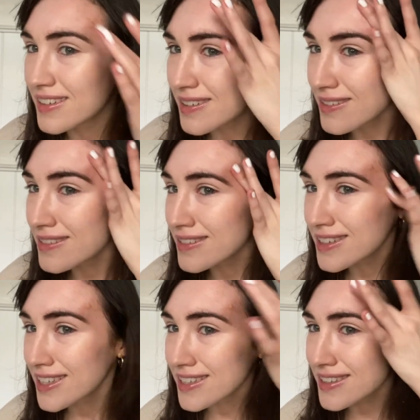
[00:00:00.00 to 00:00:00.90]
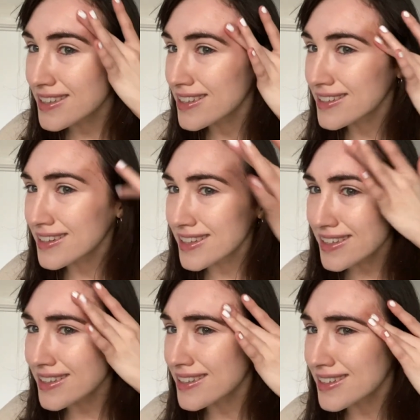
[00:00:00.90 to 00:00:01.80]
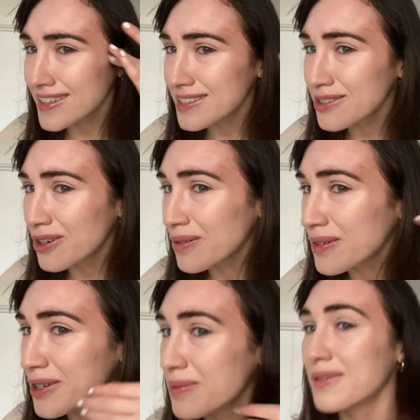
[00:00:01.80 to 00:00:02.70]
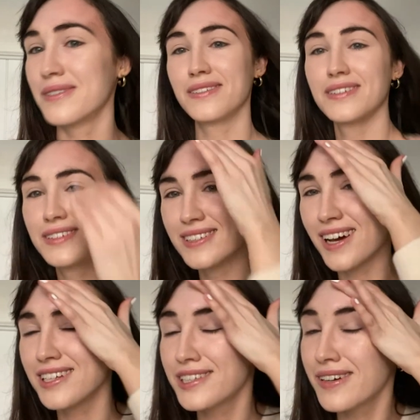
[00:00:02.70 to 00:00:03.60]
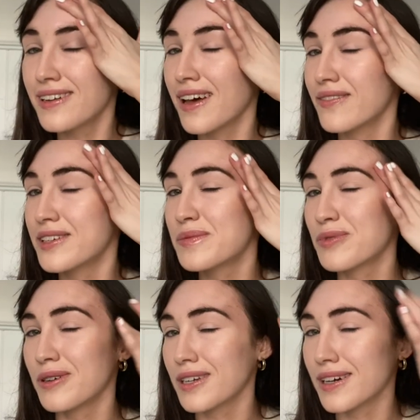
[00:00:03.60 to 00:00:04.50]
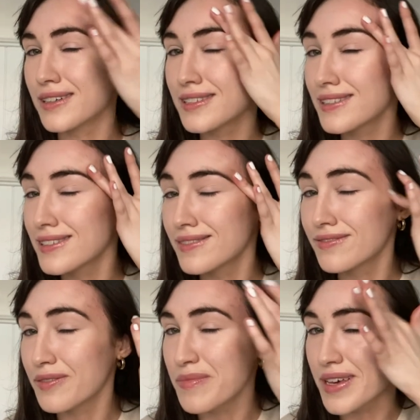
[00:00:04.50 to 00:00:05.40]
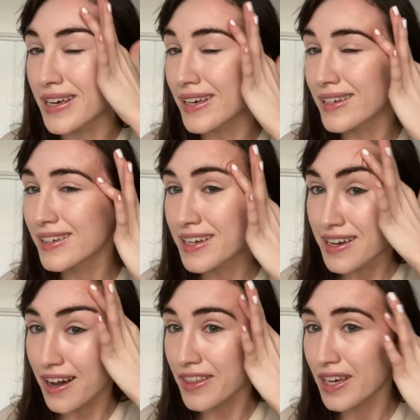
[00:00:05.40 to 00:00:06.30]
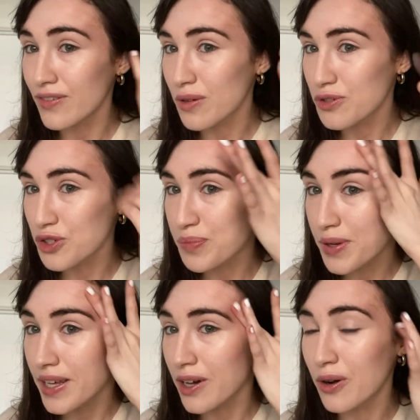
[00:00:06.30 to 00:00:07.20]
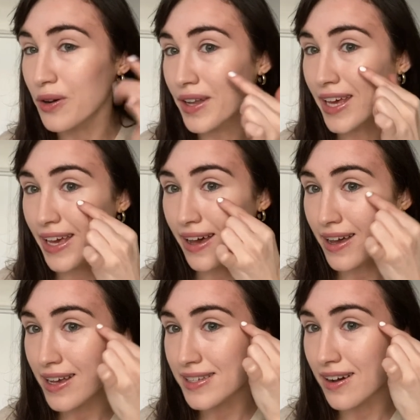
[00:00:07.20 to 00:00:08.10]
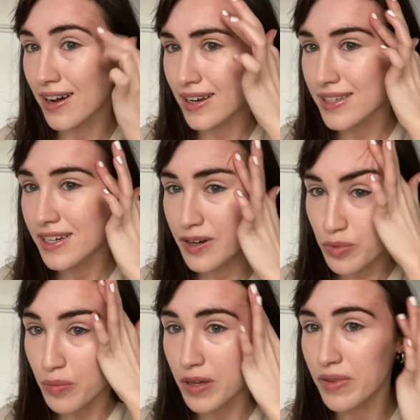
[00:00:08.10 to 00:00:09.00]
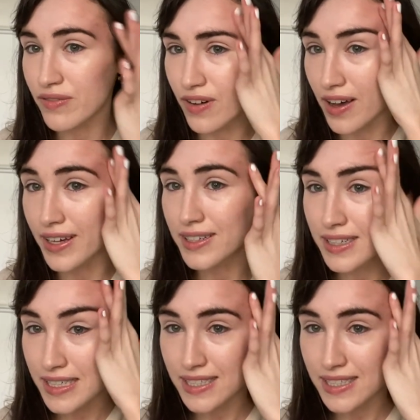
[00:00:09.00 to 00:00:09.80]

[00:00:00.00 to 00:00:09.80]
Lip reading: Oh dear, that's not what you want. I don't love this product for me. I think if I was just putting it on here as a highlighter, it'd probably be fine.